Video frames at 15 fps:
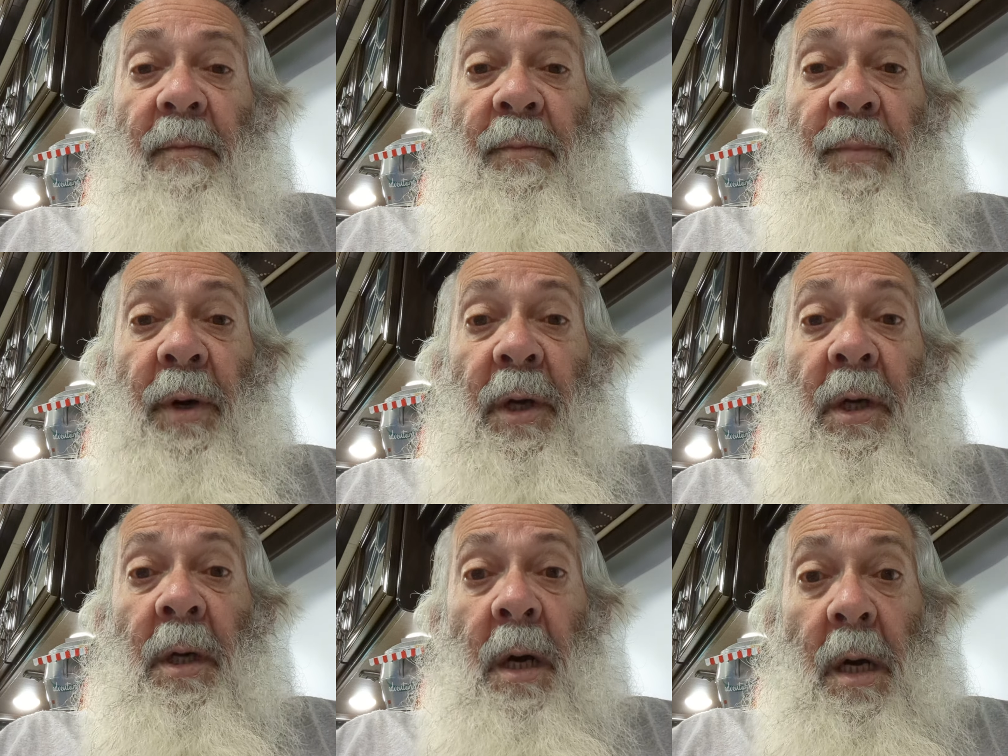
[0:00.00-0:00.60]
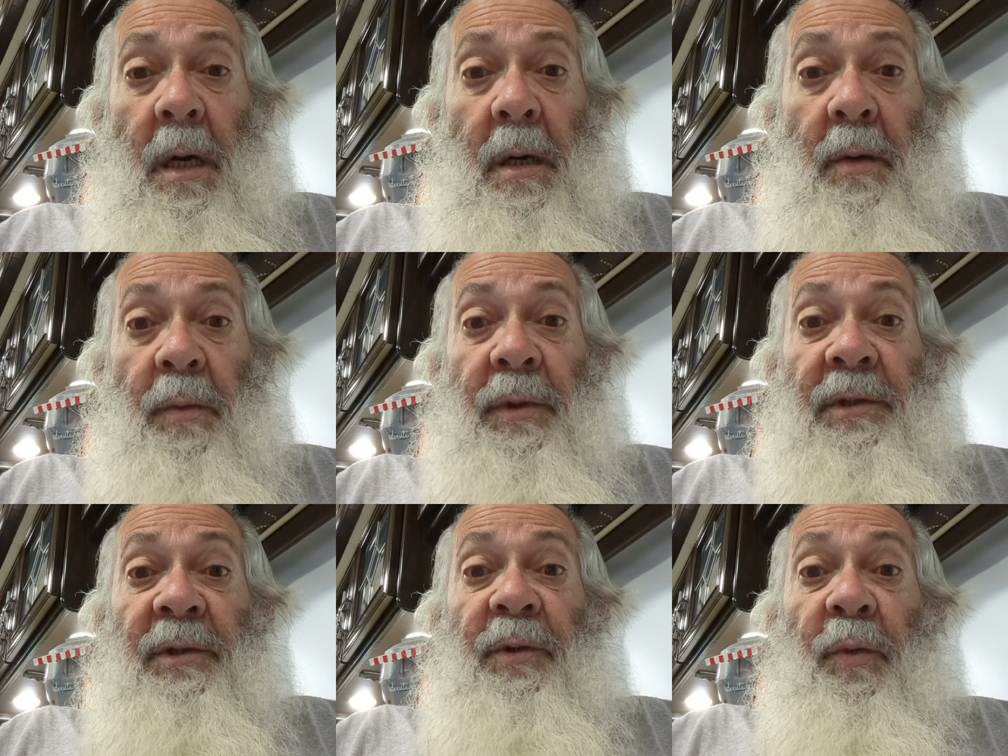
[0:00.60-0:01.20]
But Gall
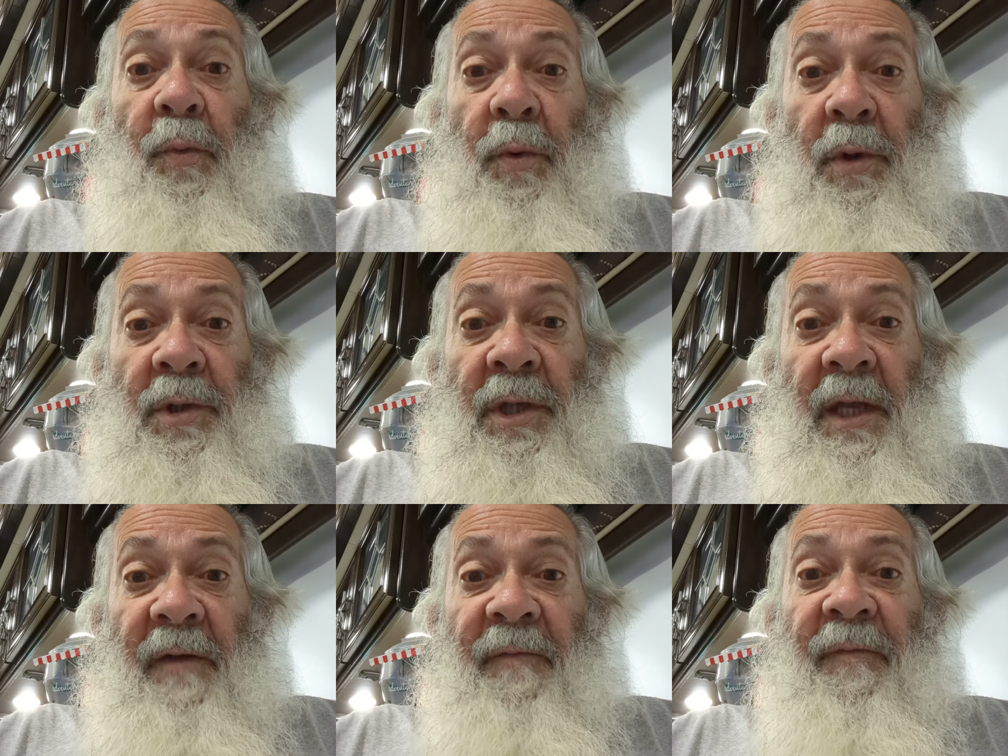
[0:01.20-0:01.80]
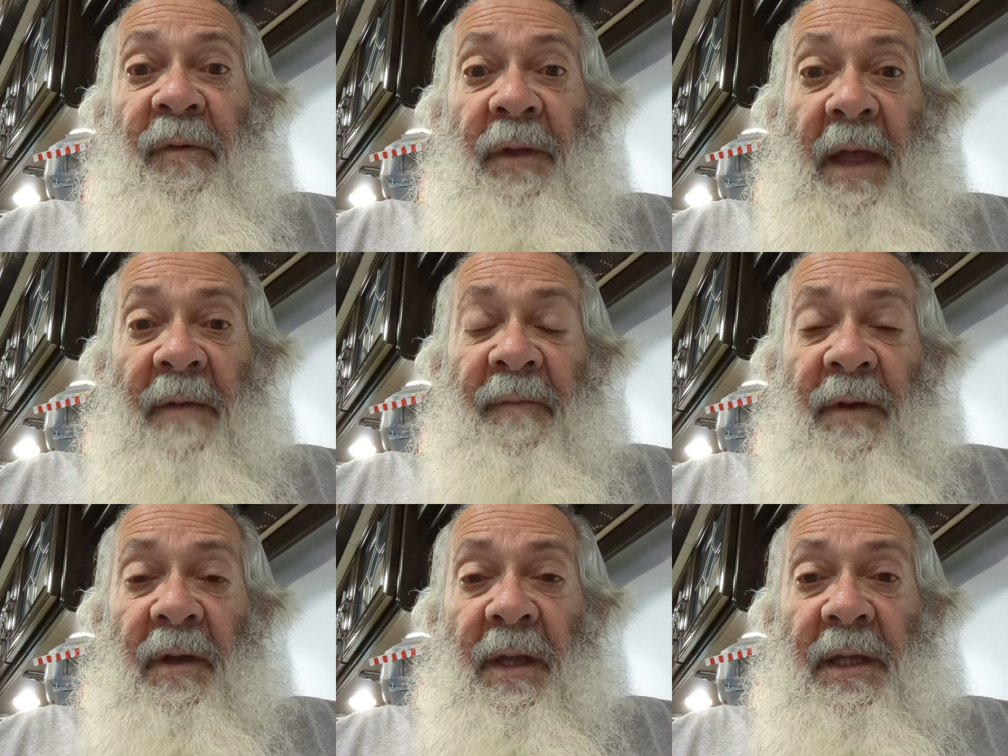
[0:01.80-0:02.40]
was the war chief for
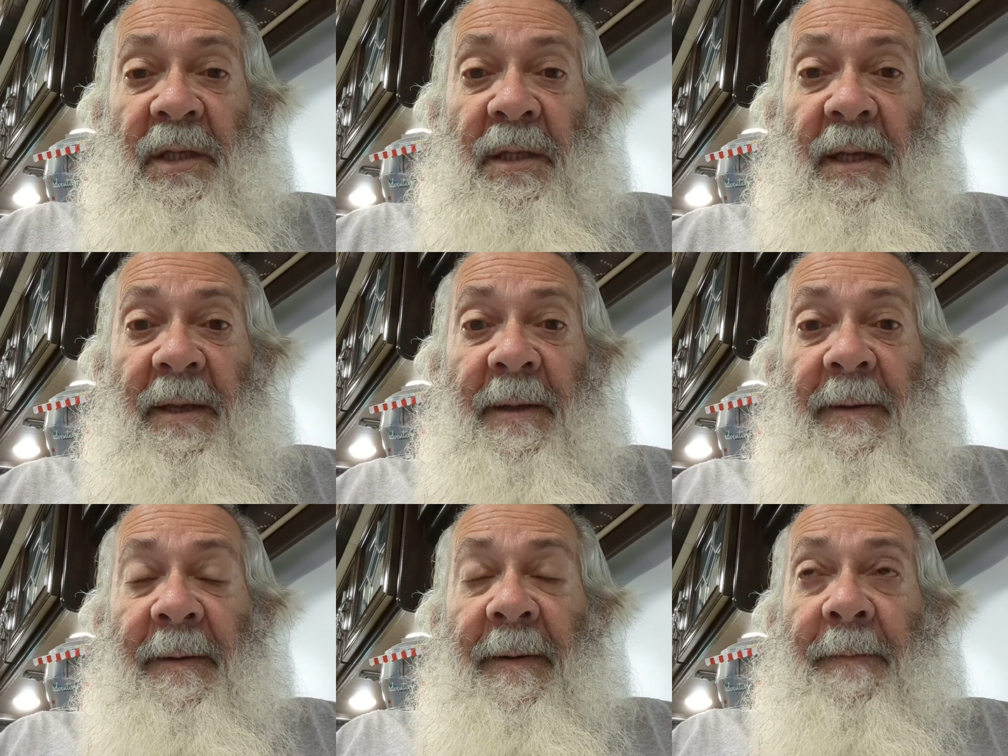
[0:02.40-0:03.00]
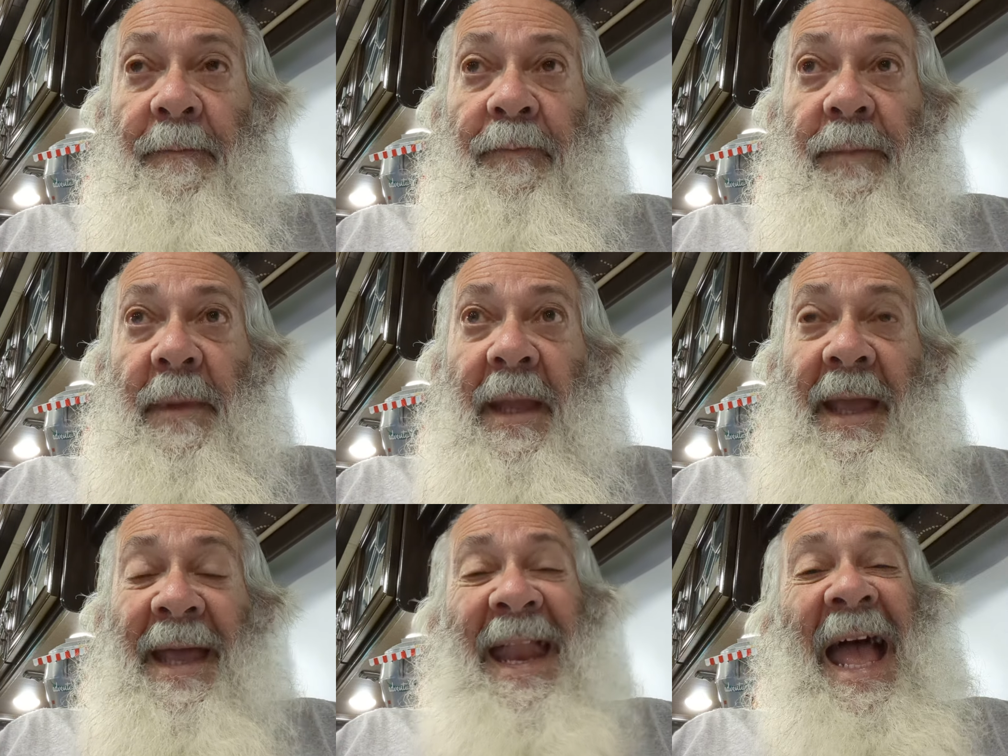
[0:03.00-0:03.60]
that village.
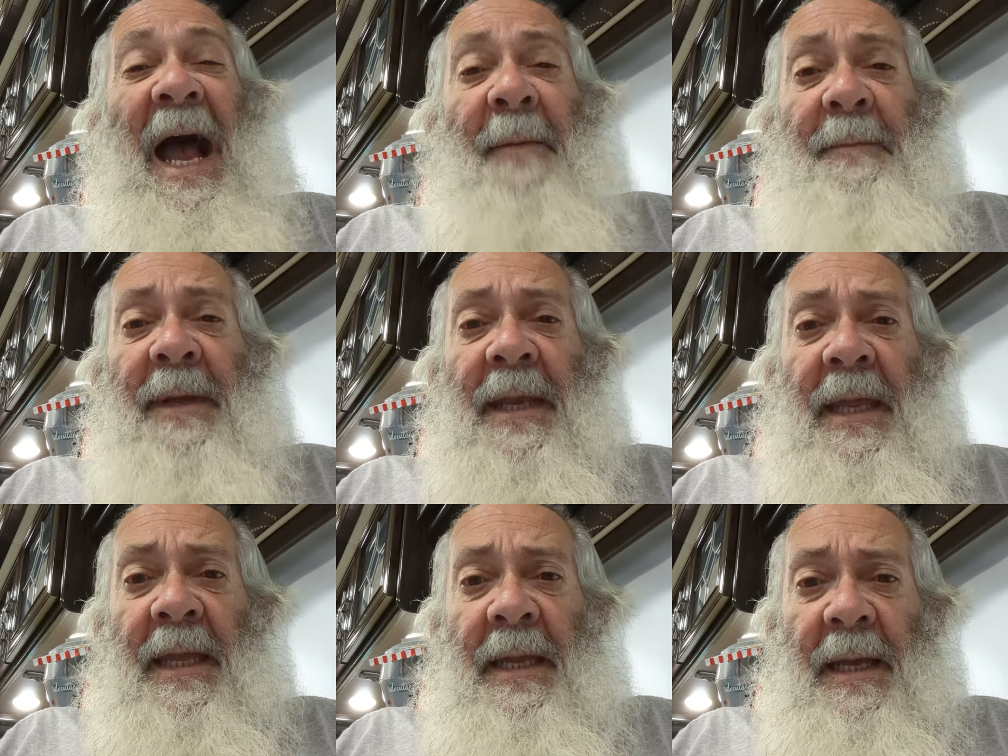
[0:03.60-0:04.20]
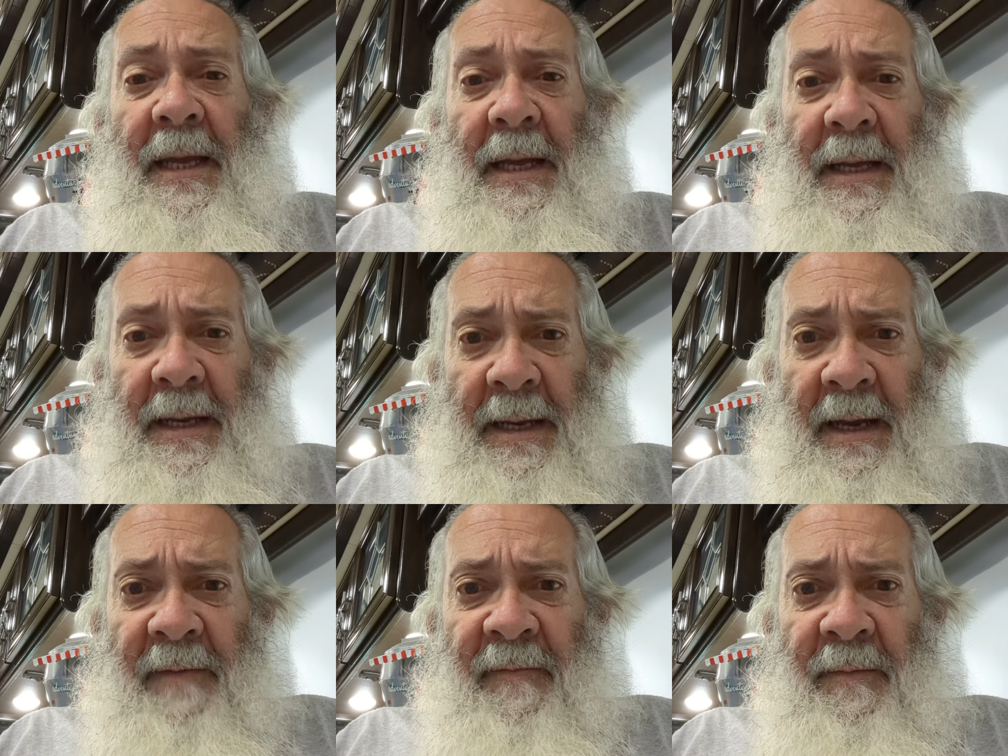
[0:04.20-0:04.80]
And how many
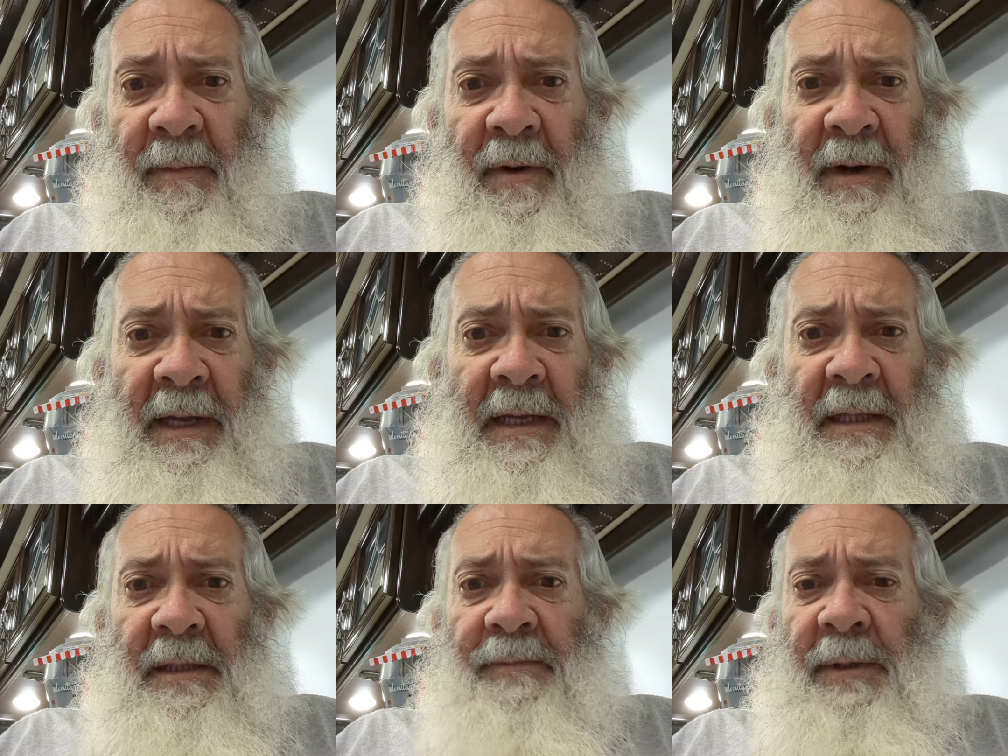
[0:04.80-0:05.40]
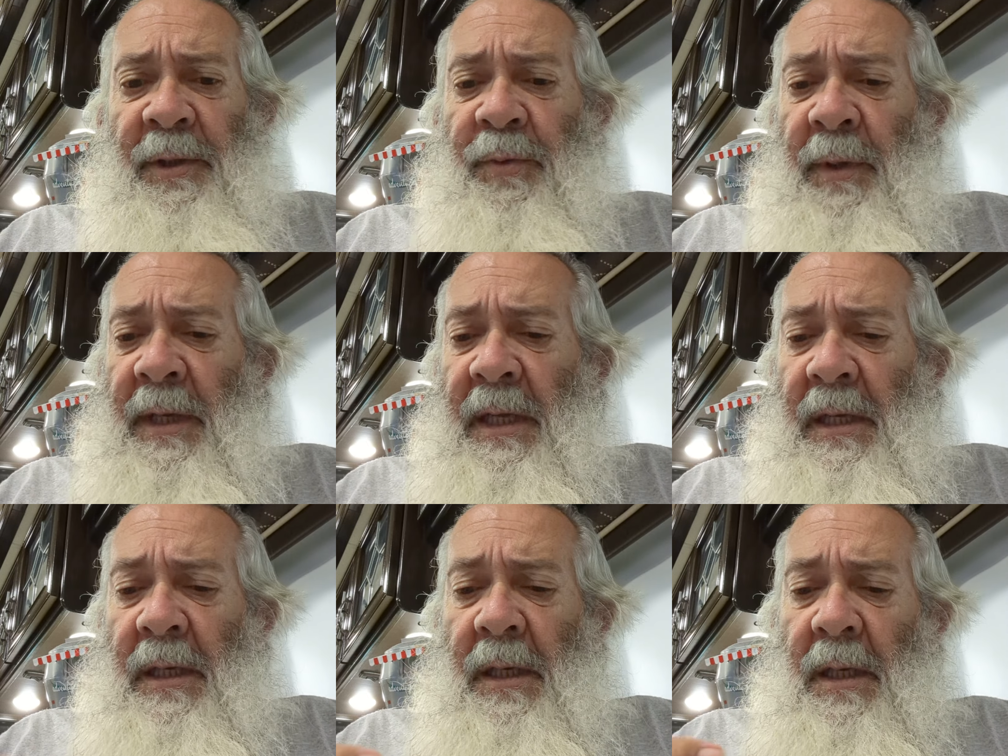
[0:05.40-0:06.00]
Native Americans
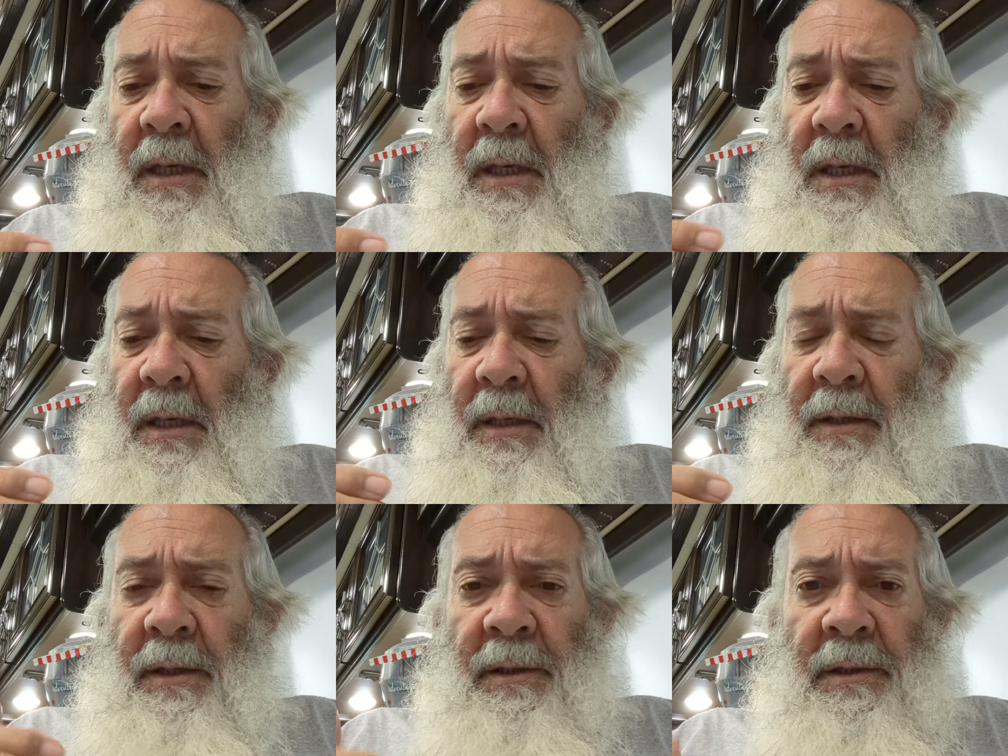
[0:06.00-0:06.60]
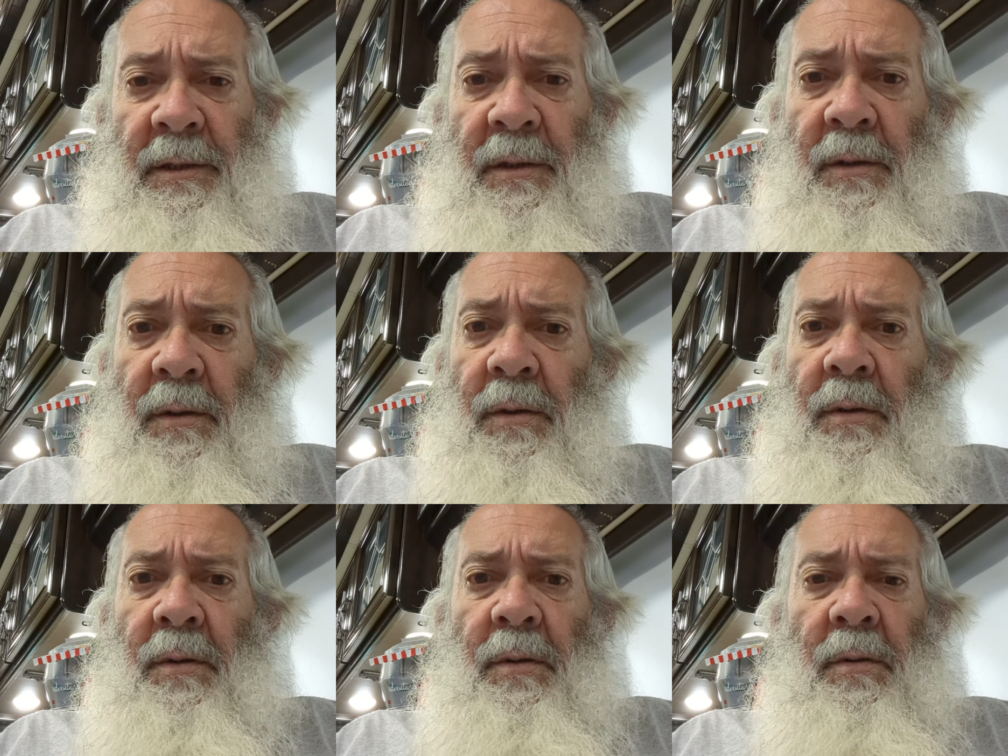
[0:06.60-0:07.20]
between the
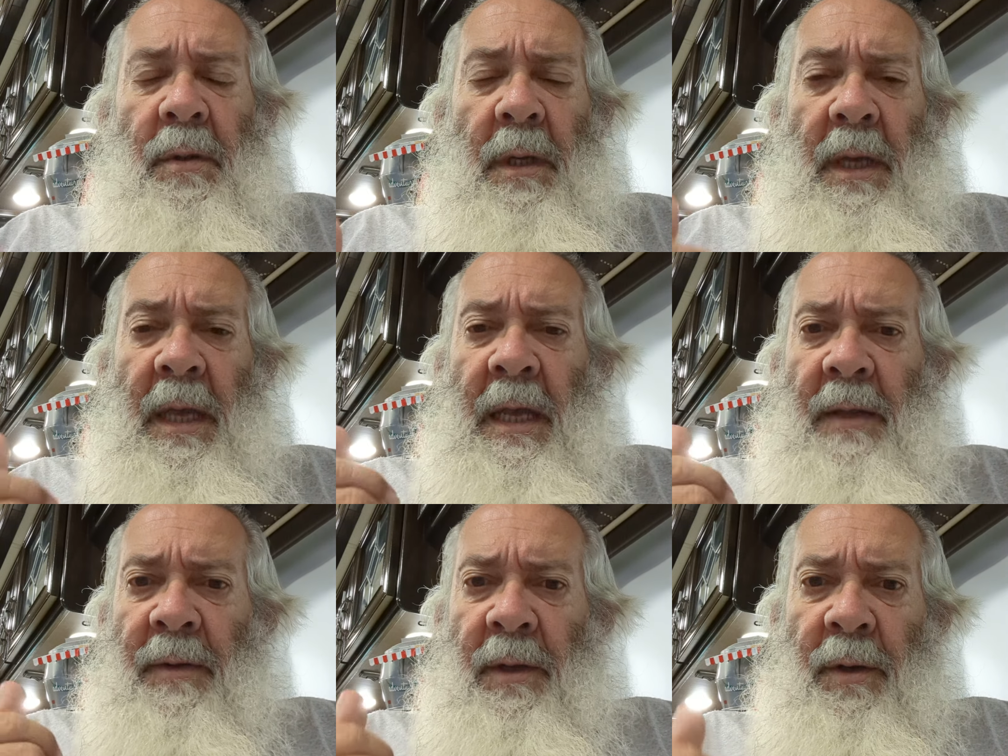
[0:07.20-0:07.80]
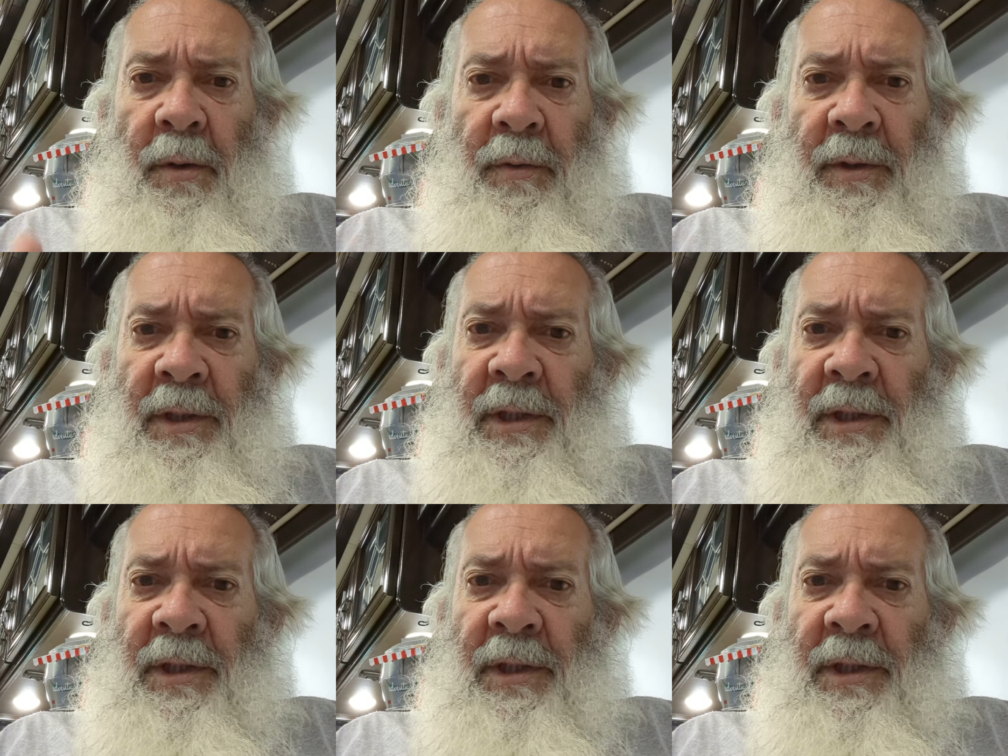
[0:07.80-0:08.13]
Sioux and the Northern